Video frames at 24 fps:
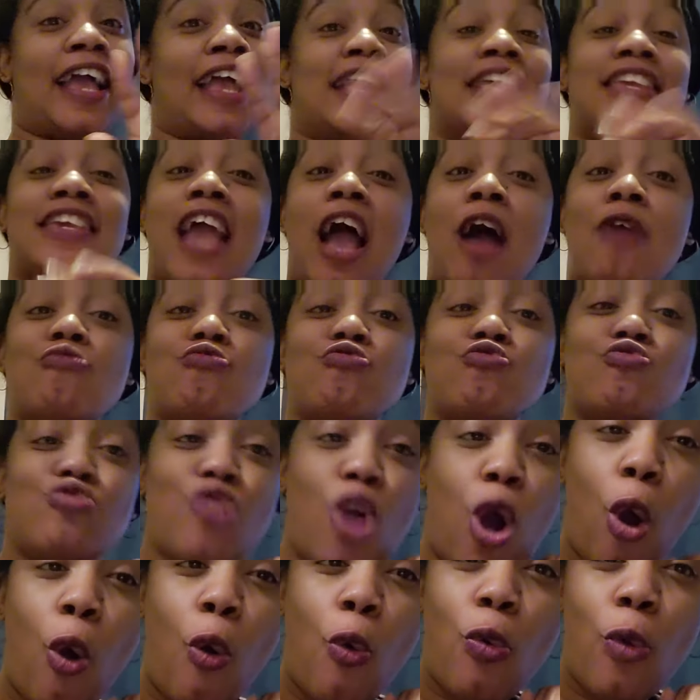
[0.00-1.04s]
And y'all
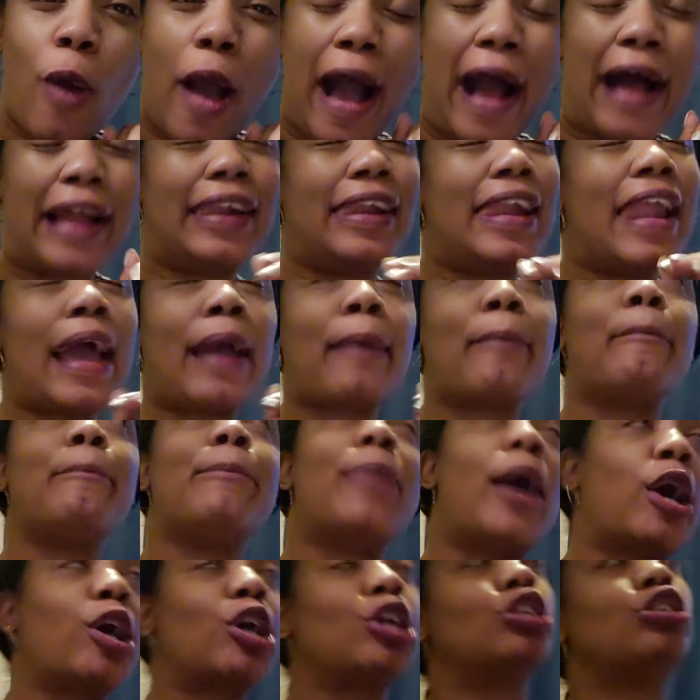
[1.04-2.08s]
know I like
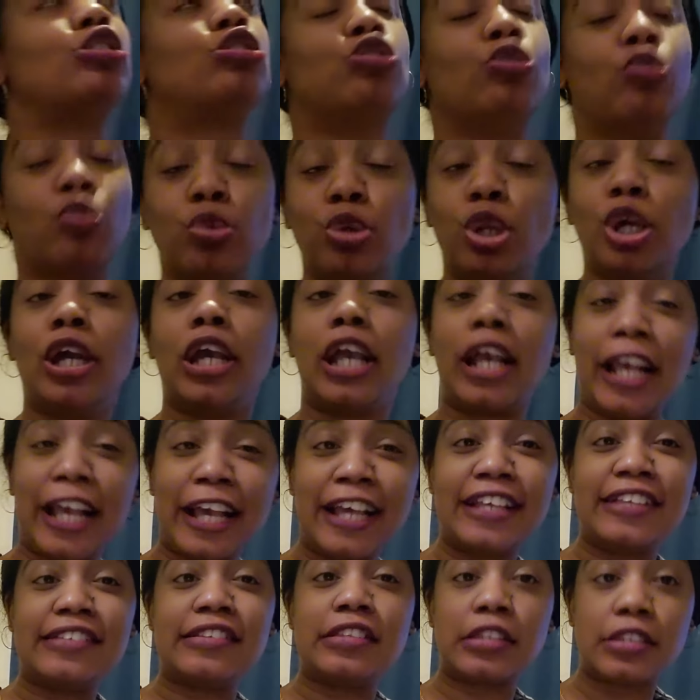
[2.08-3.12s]
pockets on the
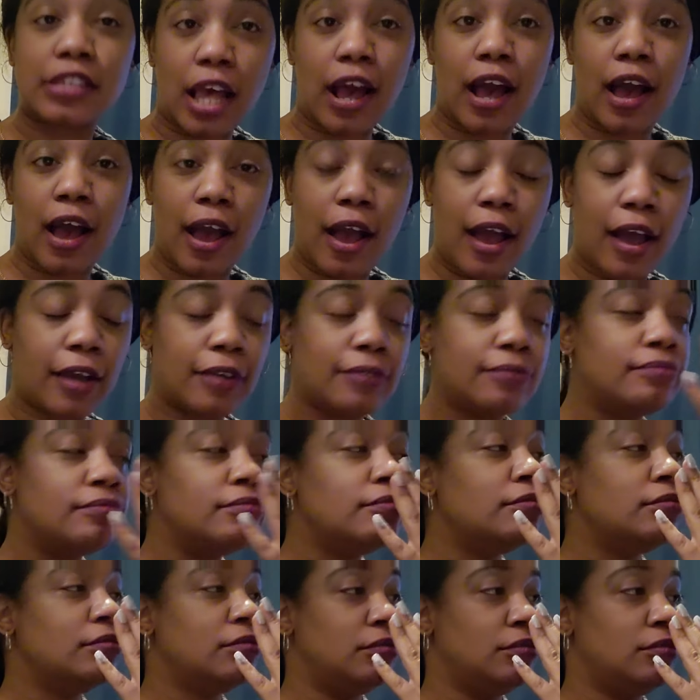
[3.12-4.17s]
inside.
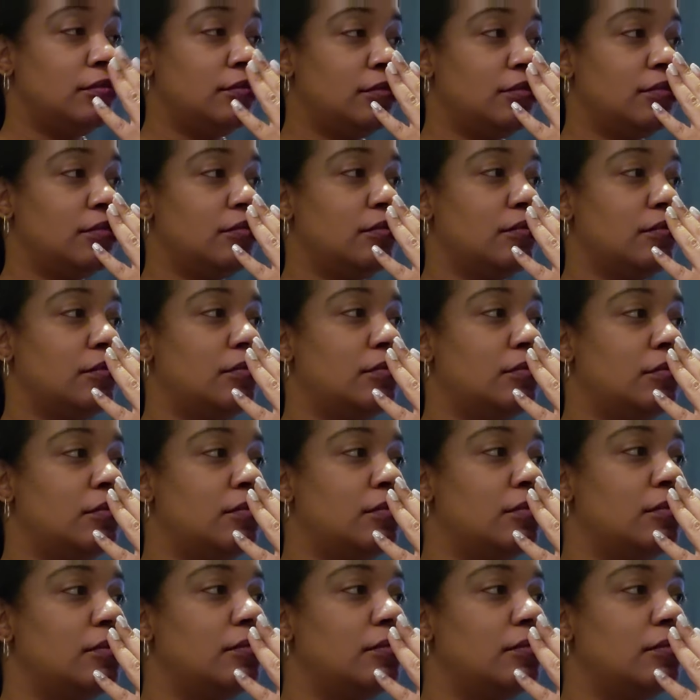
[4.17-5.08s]
Hmm.